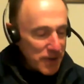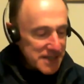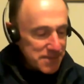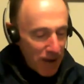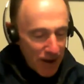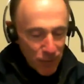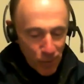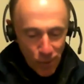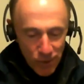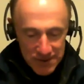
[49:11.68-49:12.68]
it's my
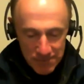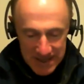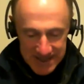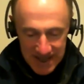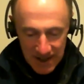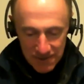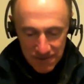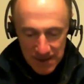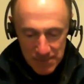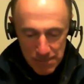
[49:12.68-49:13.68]
reward to myself
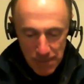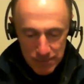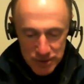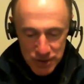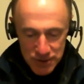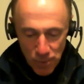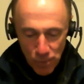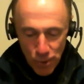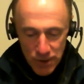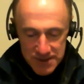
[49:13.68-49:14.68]
and my publisher's
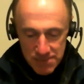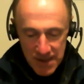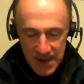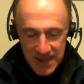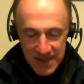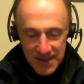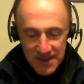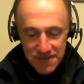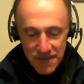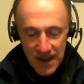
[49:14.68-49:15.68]
reward to me
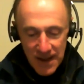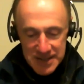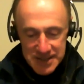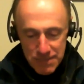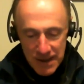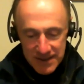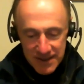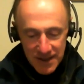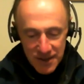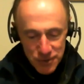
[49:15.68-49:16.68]
for having spent
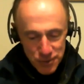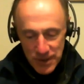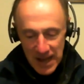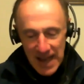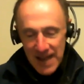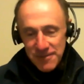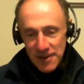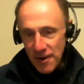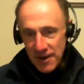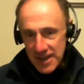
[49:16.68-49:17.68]
2.5
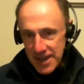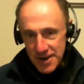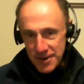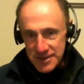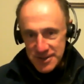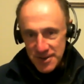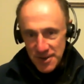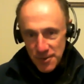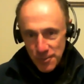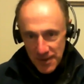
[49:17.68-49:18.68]
long years
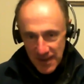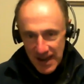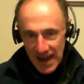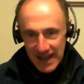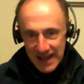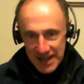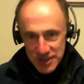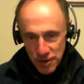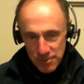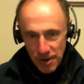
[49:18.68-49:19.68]
with a guy like
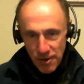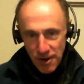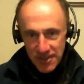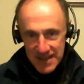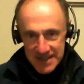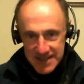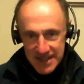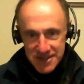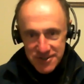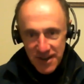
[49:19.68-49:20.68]
Joe McCarthy, a
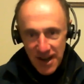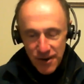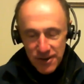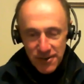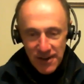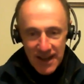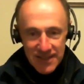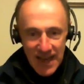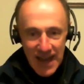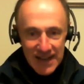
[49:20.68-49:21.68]
sinister character like
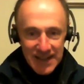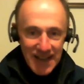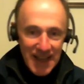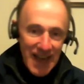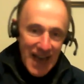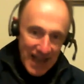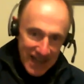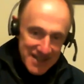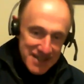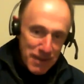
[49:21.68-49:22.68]
that. I
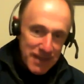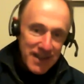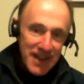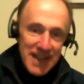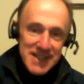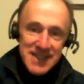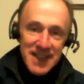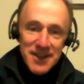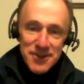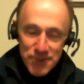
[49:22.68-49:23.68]
can spend the next
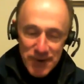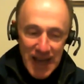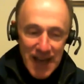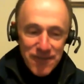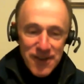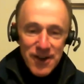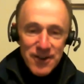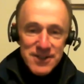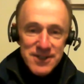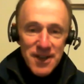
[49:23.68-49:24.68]
2.5
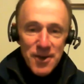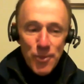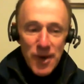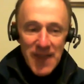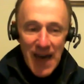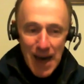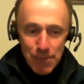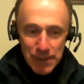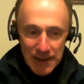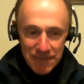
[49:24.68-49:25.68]
years with
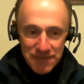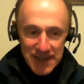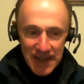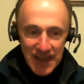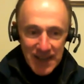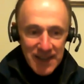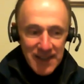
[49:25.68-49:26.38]
uplifting,